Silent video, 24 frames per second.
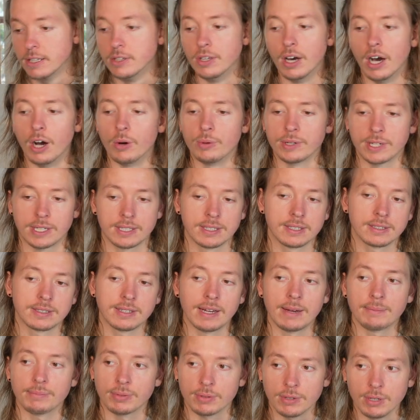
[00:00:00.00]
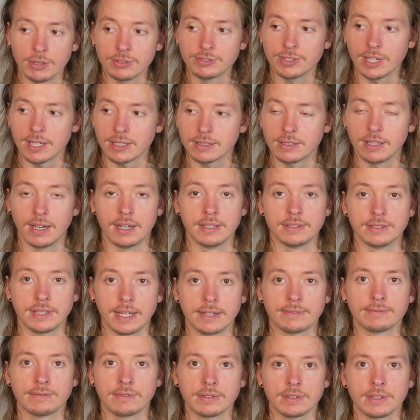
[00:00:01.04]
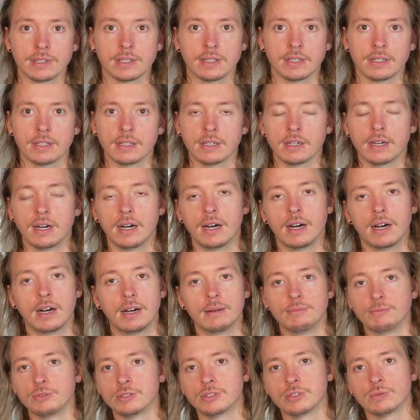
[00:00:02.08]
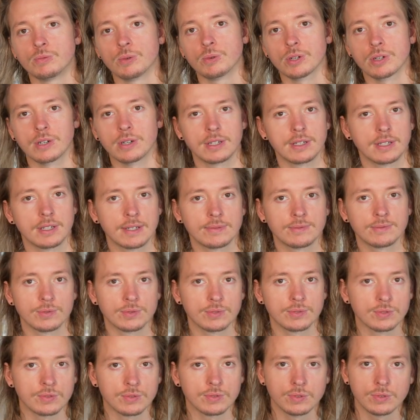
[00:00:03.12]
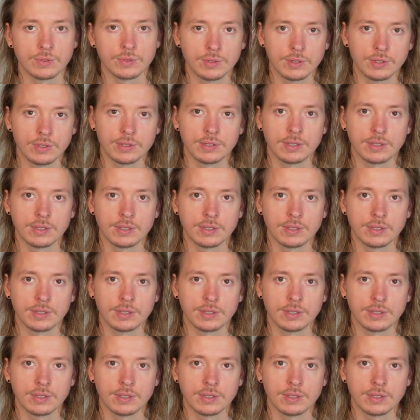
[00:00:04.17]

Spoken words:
No, we got to get that project done. Definitely. We should work on it after school,